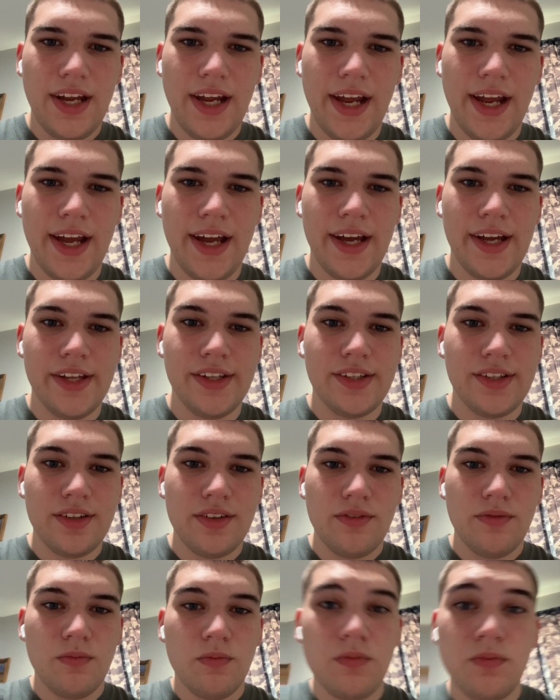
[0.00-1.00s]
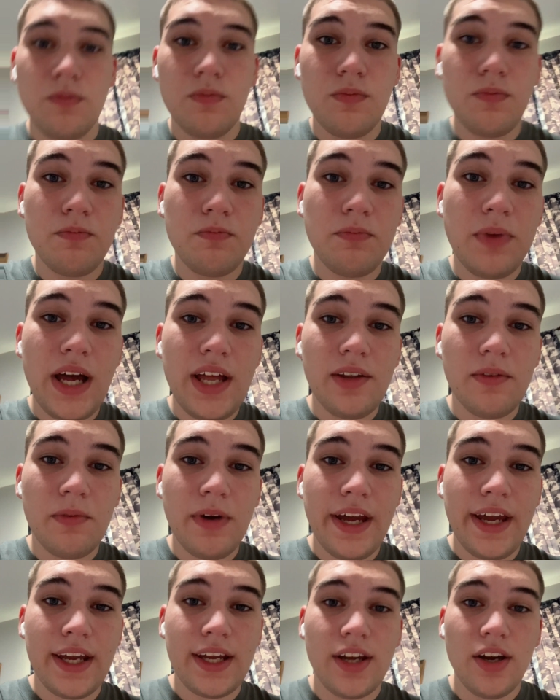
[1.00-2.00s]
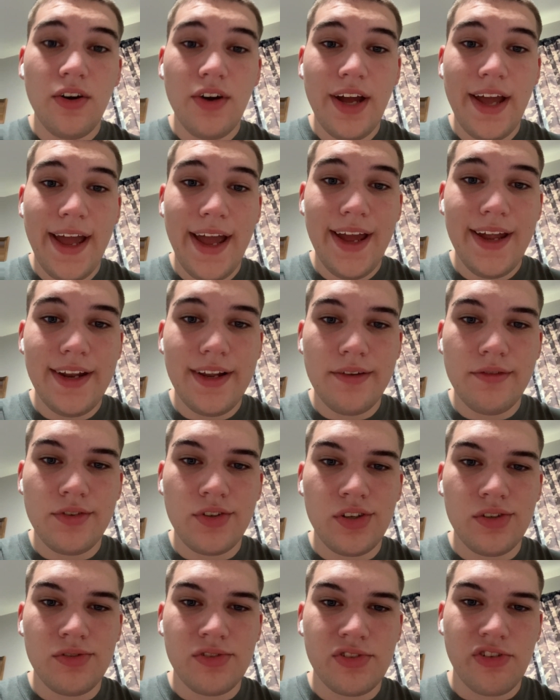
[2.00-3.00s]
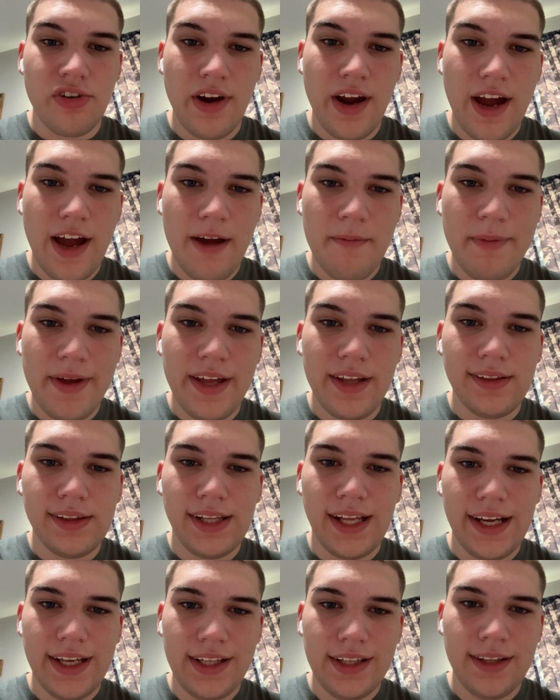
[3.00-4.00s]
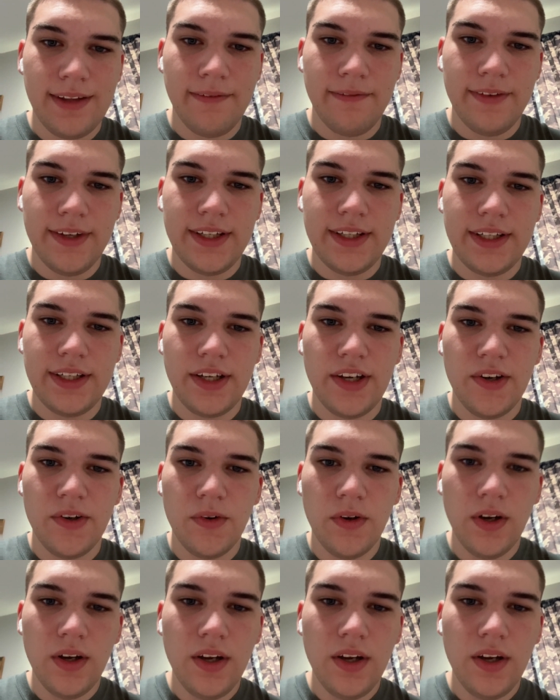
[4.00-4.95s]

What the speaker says: And by the way, go ahead and subscribe and like the video.